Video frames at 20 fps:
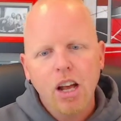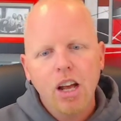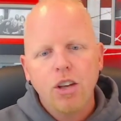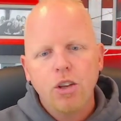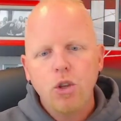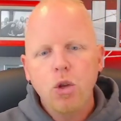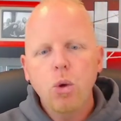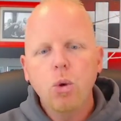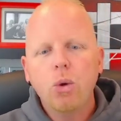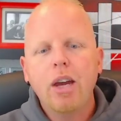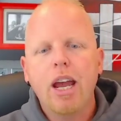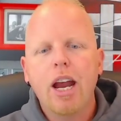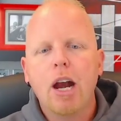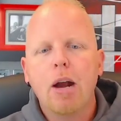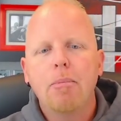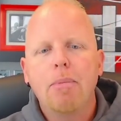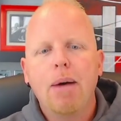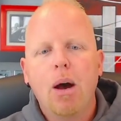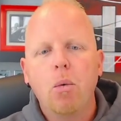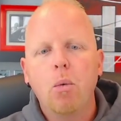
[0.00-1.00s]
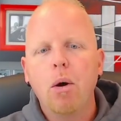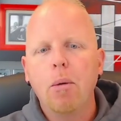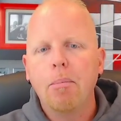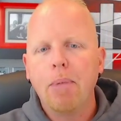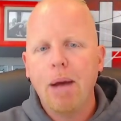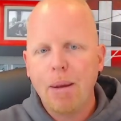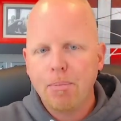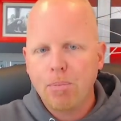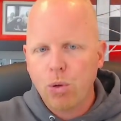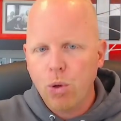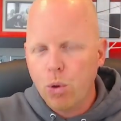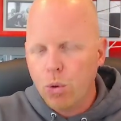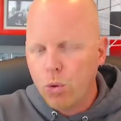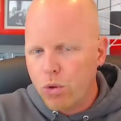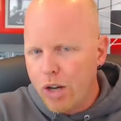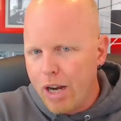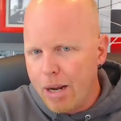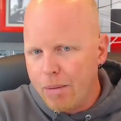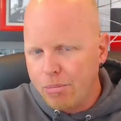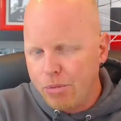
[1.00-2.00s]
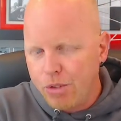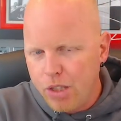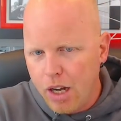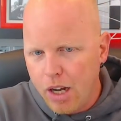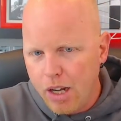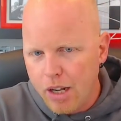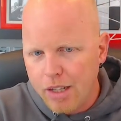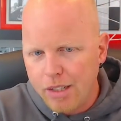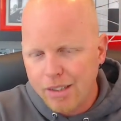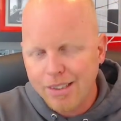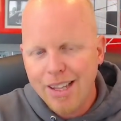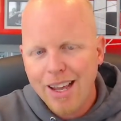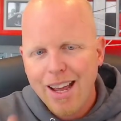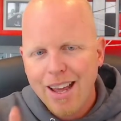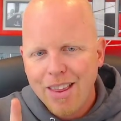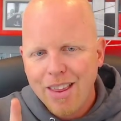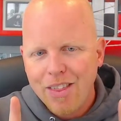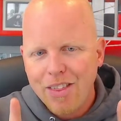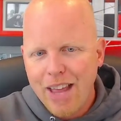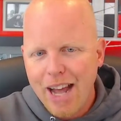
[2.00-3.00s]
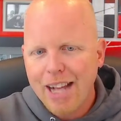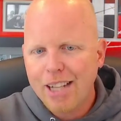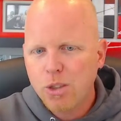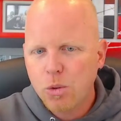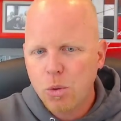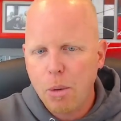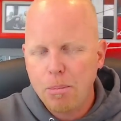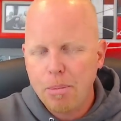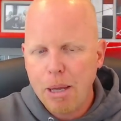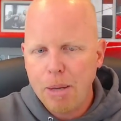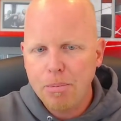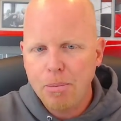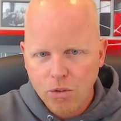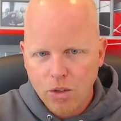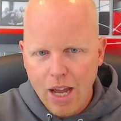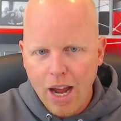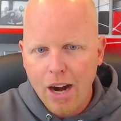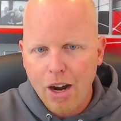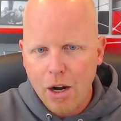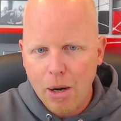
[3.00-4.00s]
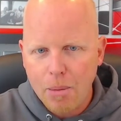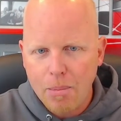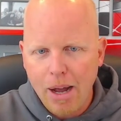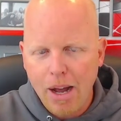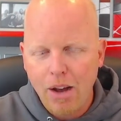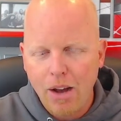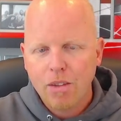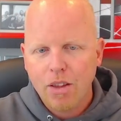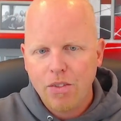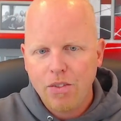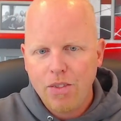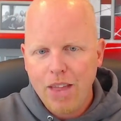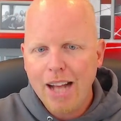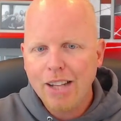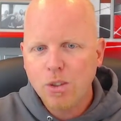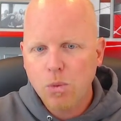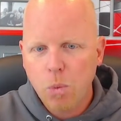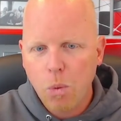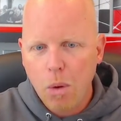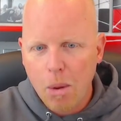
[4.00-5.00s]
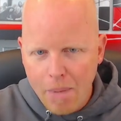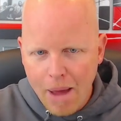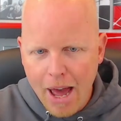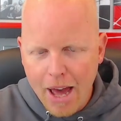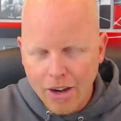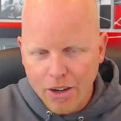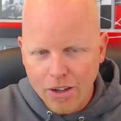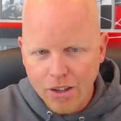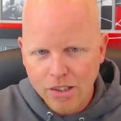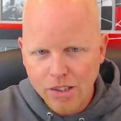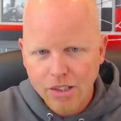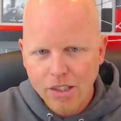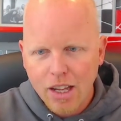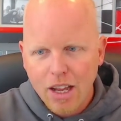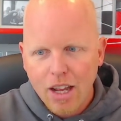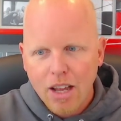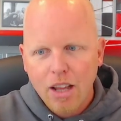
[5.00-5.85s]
You care about what my program does. That's what people care about. That's what matters.